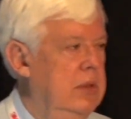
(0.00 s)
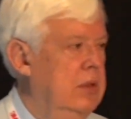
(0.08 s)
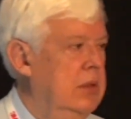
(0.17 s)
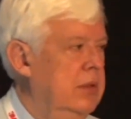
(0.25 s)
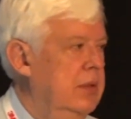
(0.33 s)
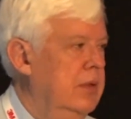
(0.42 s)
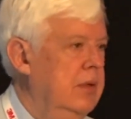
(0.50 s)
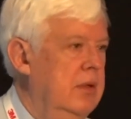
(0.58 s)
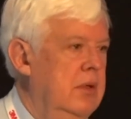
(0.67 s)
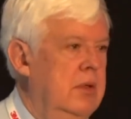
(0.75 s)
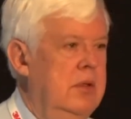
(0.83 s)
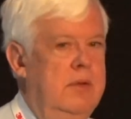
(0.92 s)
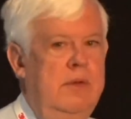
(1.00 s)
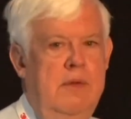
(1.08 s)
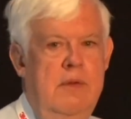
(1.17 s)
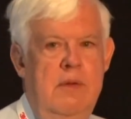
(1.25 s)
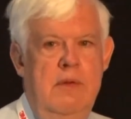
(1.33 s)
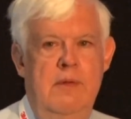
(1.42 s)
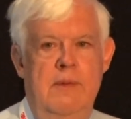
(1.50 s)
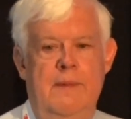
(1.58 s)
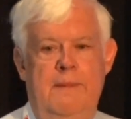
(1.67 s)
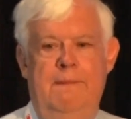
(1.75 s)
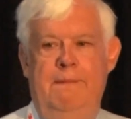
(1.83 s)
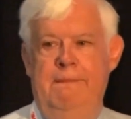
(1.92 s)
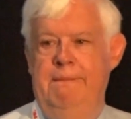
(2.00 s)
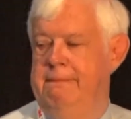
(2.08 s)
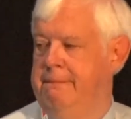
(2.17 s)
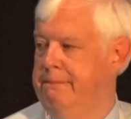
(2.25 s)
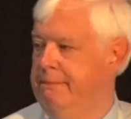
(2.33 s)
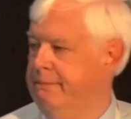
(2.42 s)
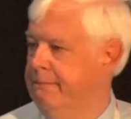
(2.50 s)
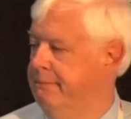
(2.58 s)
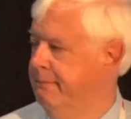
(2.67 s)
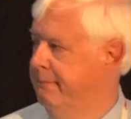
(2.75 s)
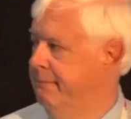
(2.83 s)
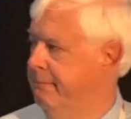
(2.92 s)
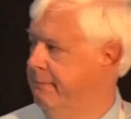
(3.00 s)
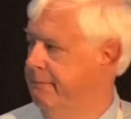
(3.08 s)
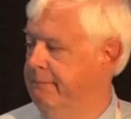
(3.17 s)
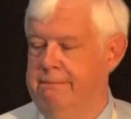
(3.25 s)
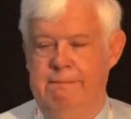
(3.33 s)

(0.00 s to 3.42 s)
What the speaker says: (no one is talking)